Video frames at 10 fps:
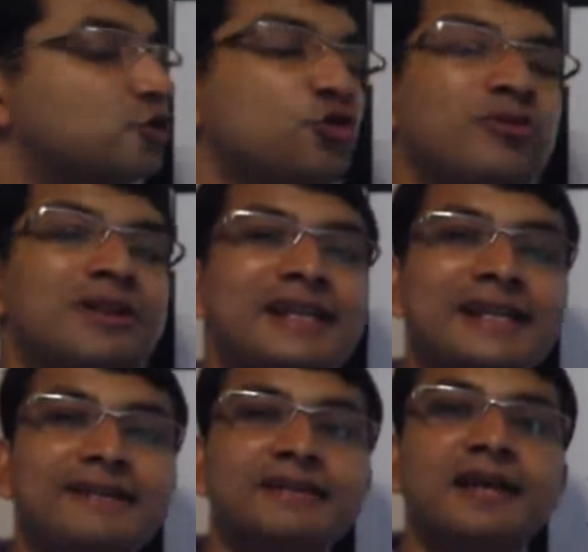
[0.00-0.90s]
You will
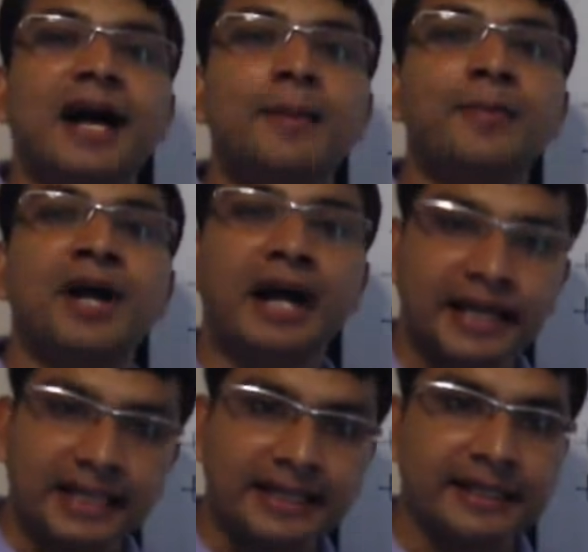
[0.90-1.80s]
eat is aap
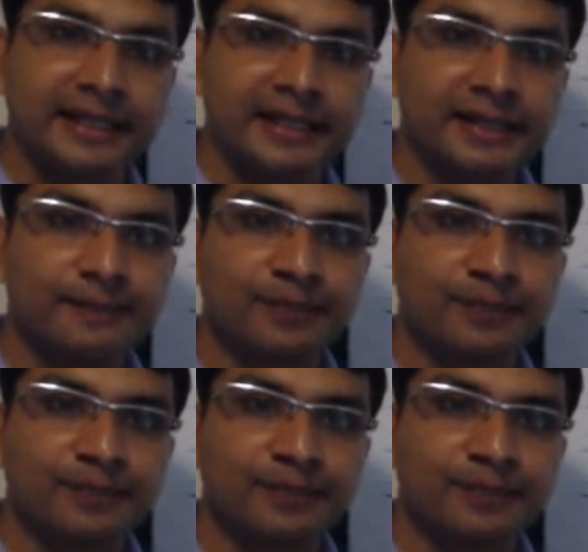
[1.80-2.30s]
khayenge.